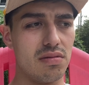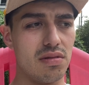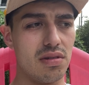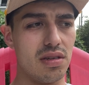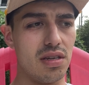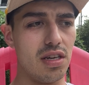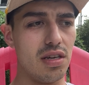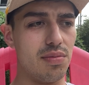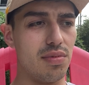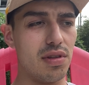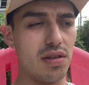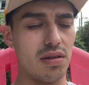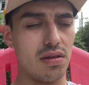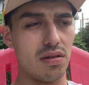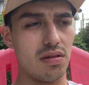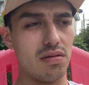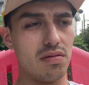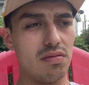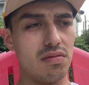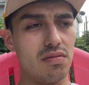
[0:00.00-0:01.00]
keep
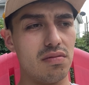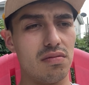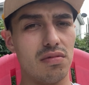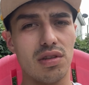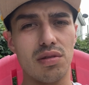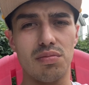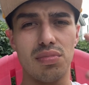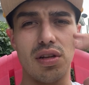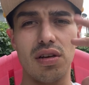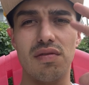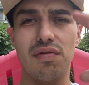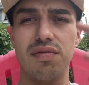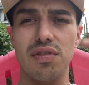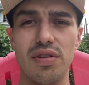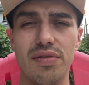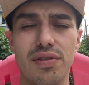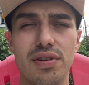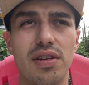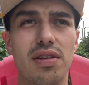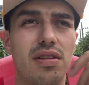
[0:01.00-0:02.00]
the blood
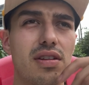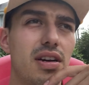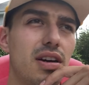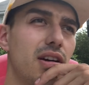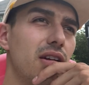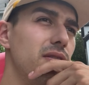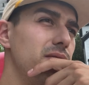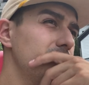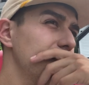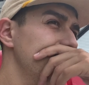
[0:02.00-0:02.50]
flowing in there.